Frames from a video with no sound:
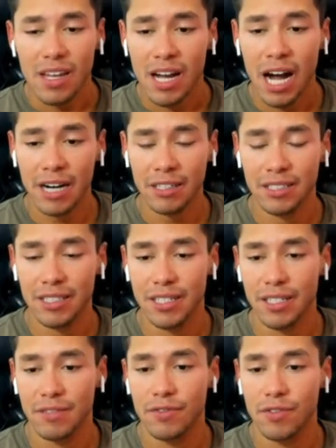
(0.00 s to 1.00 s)

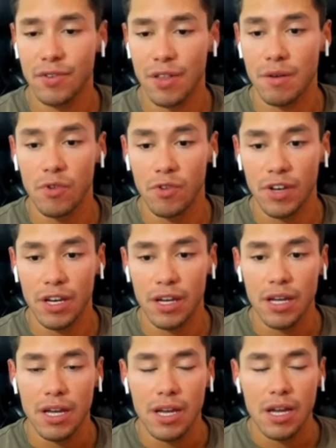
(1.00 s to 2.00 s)
characters for their
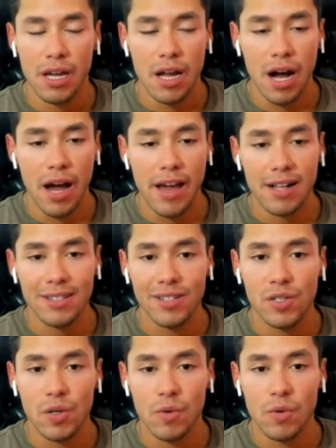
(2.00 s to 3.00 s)
movie. I
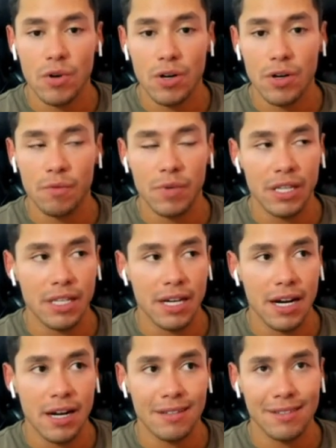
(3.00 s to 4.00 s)
also work with
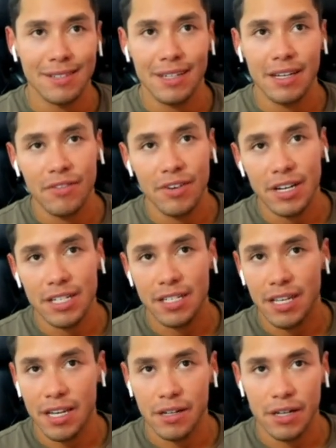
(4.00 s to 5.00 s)
celebrities
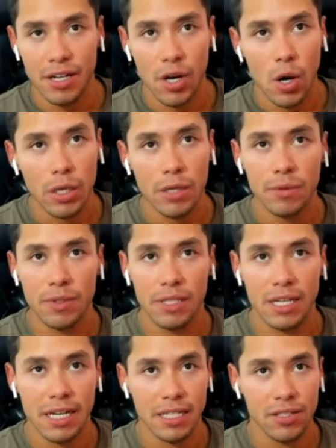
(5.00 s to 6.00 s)
here in Hollywood,
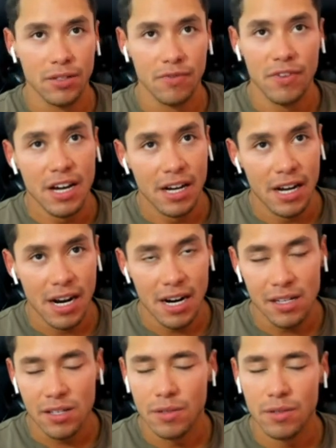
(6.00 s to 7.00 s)
like Sophia
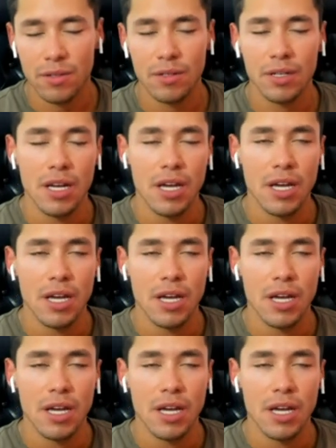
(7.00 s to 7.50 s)
Carson.